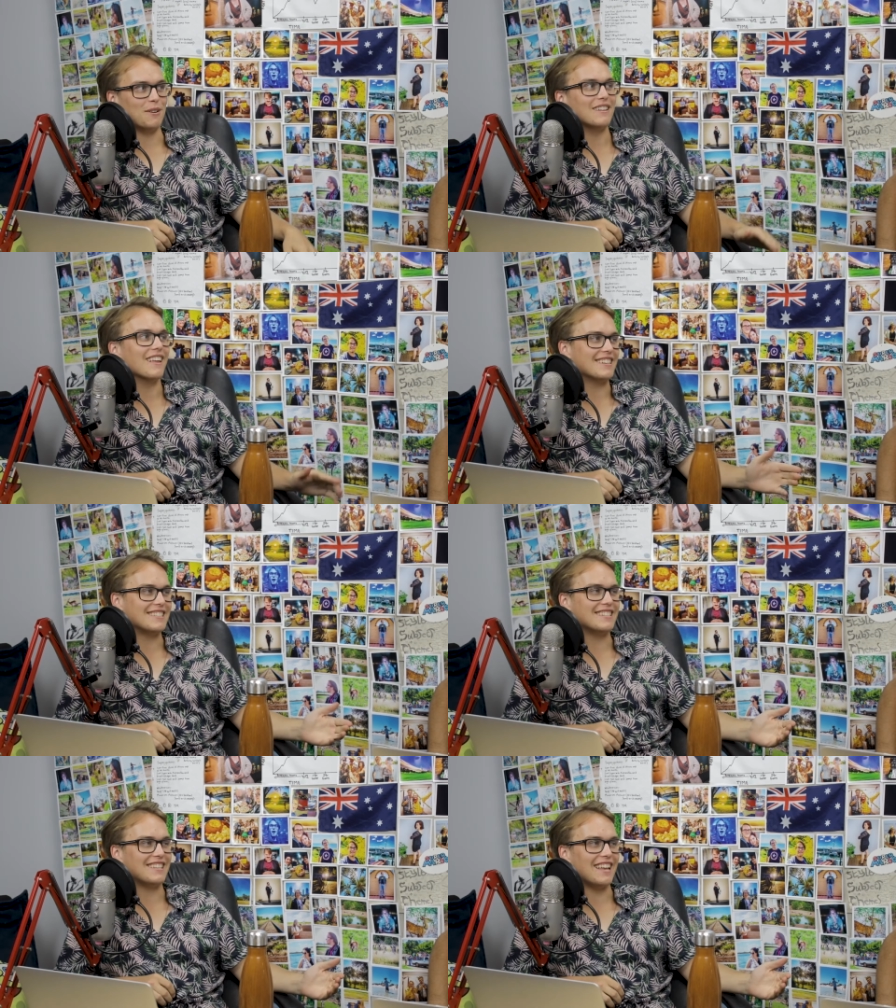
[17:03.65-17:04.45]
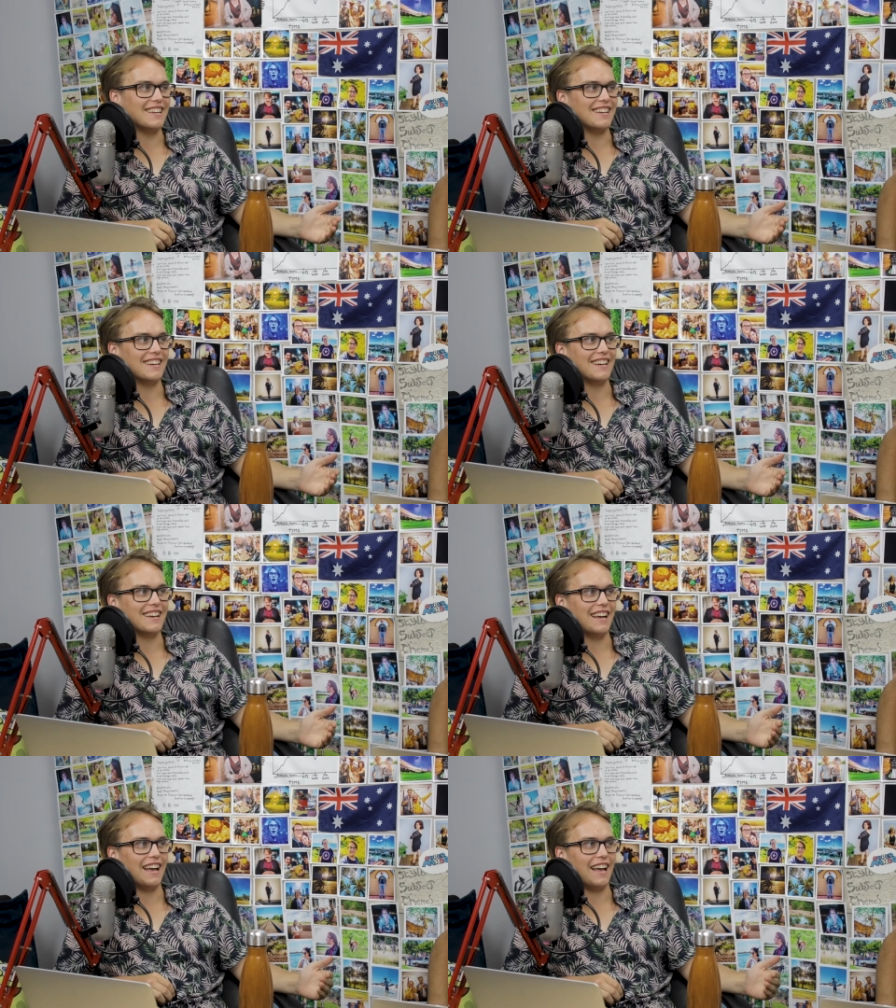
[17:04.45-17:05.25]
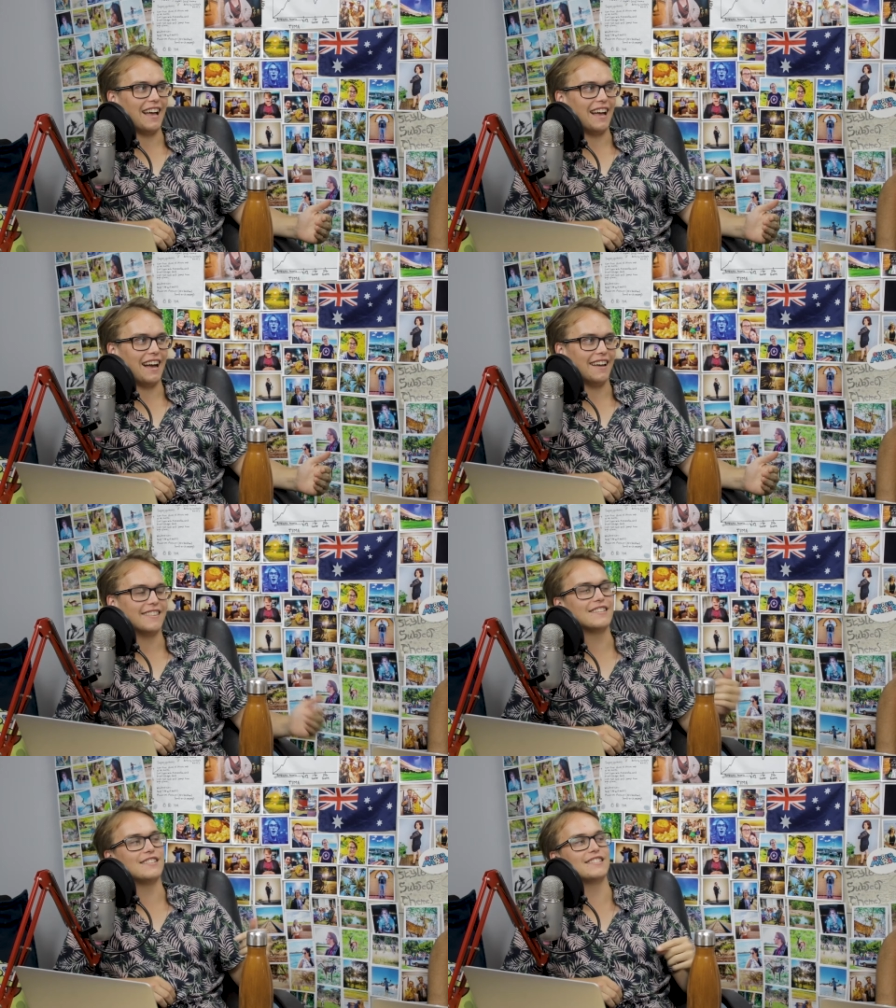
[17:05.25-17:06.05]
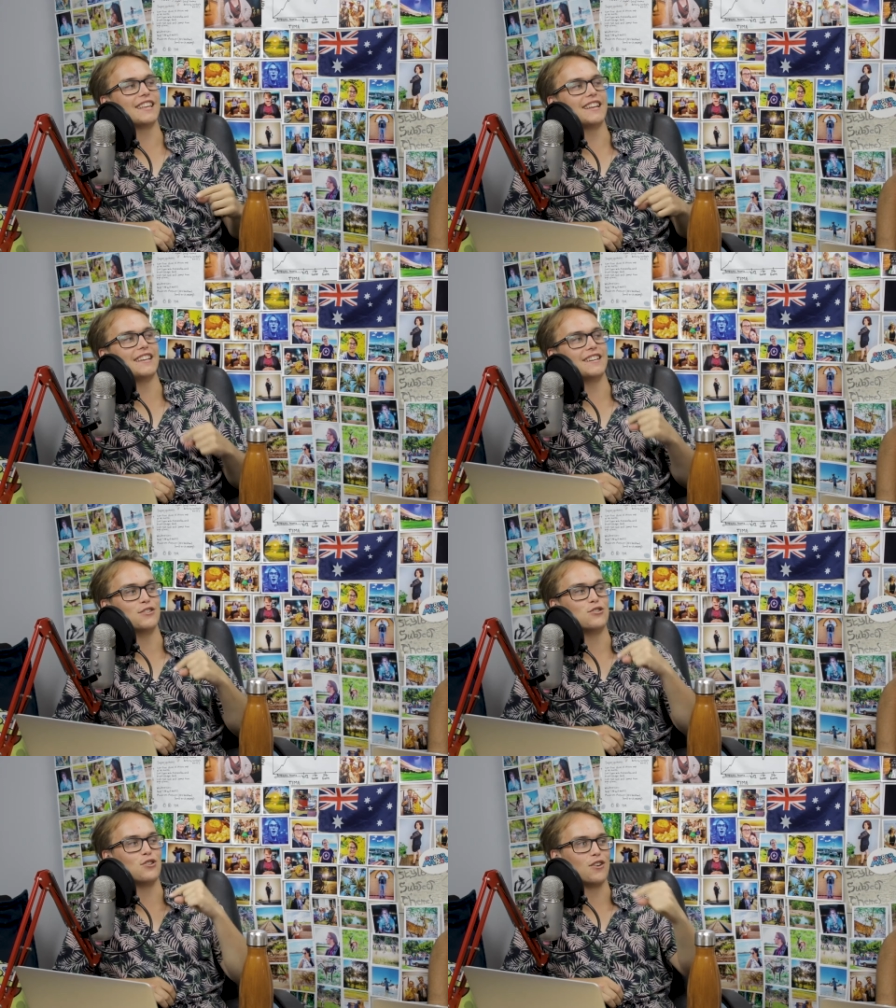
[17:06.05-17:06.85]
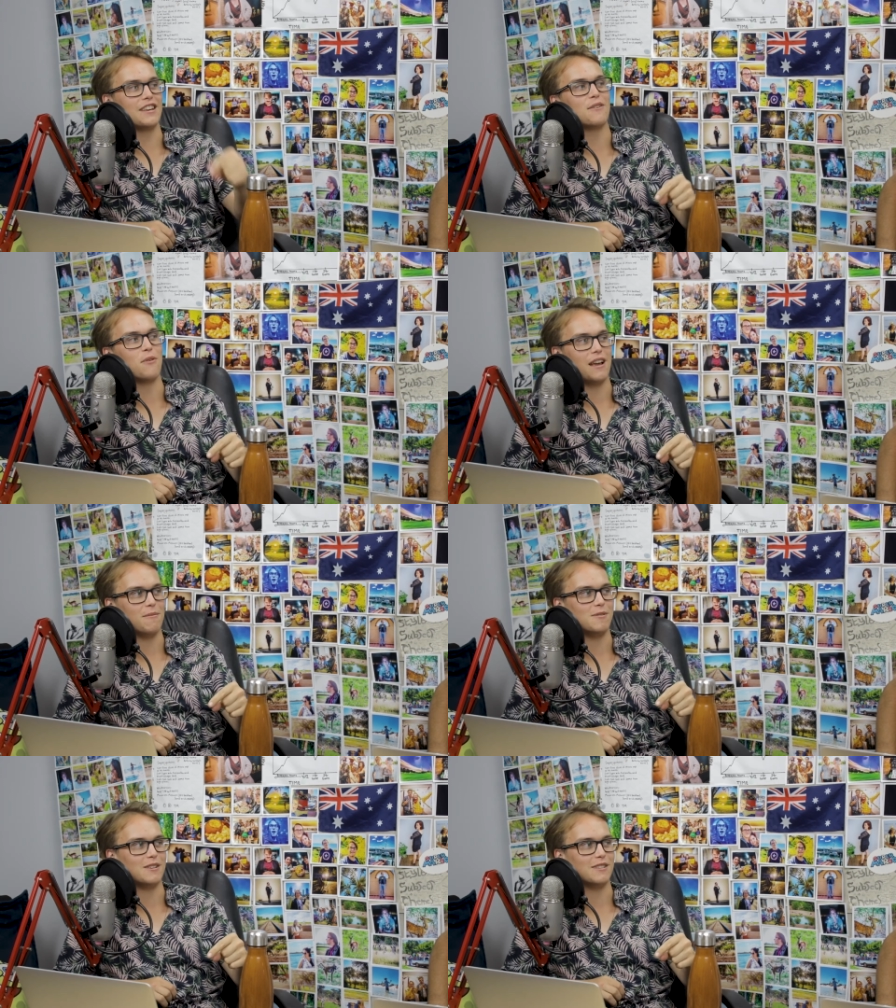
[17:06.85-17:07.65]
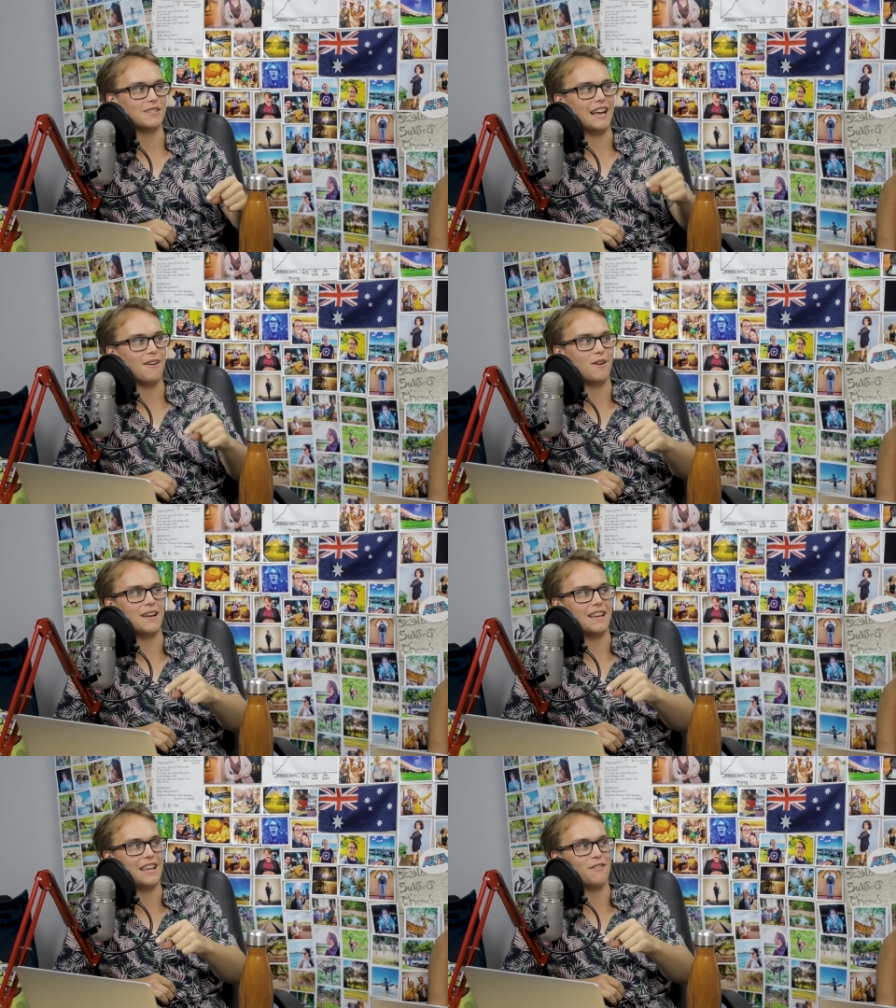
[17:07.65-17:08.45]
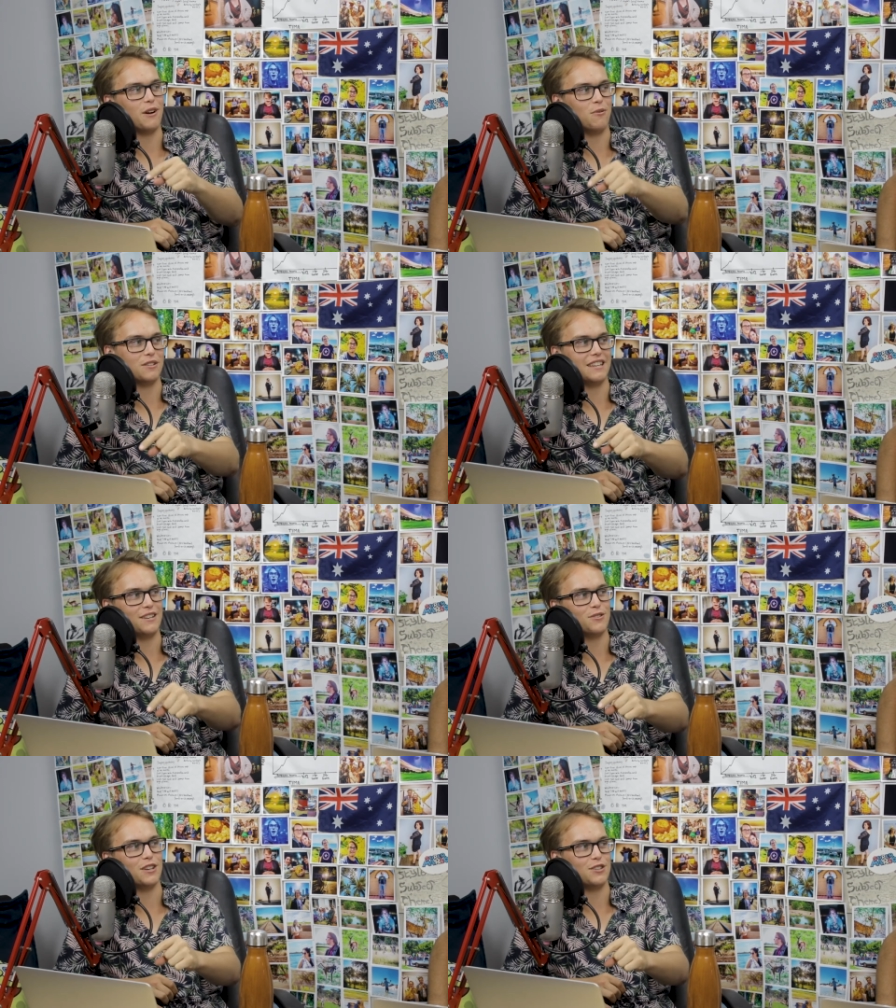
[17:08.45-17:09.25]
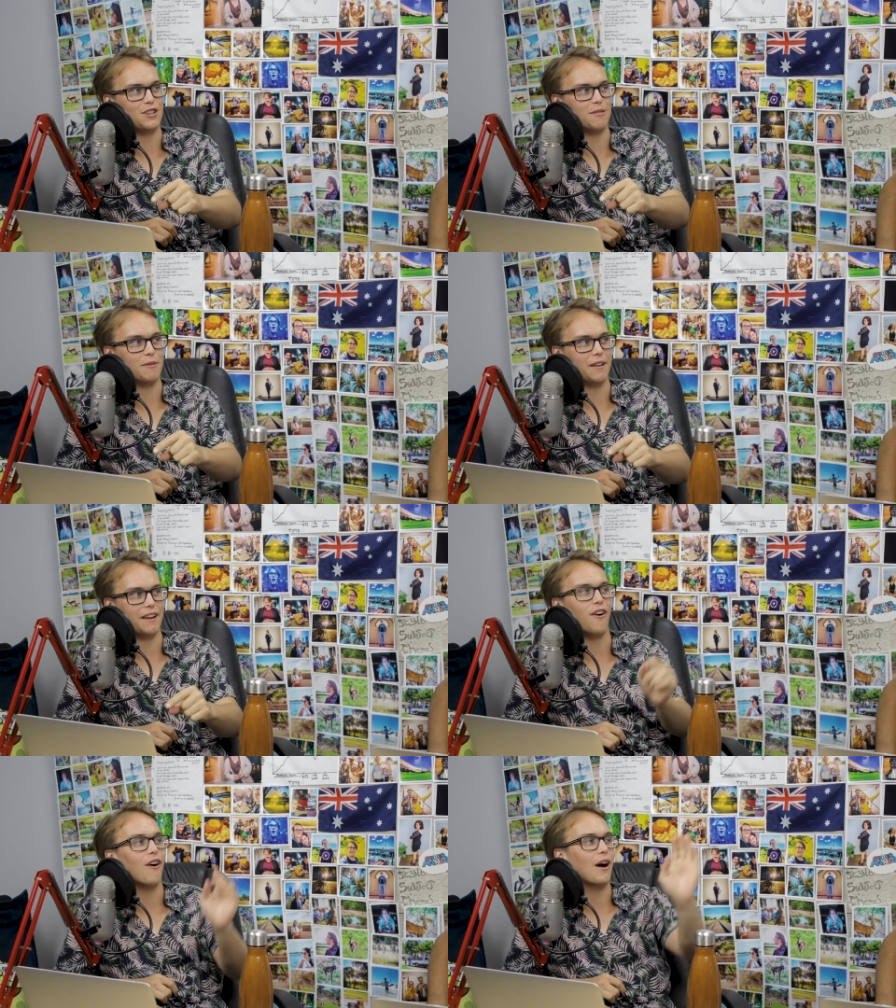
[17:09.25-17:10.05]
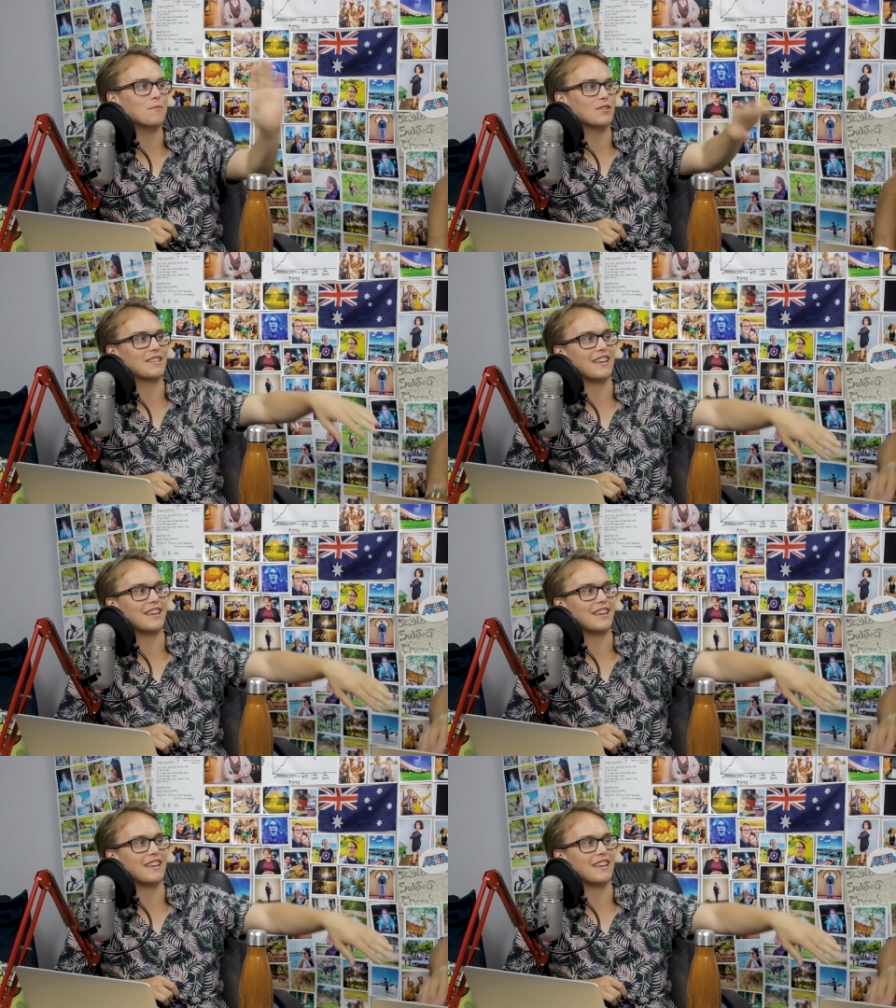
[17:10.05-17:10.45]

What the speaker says: But like, she said it, I think she said it in a joking way, because that way, if I wasn't interested, she could be like, oh, I'm just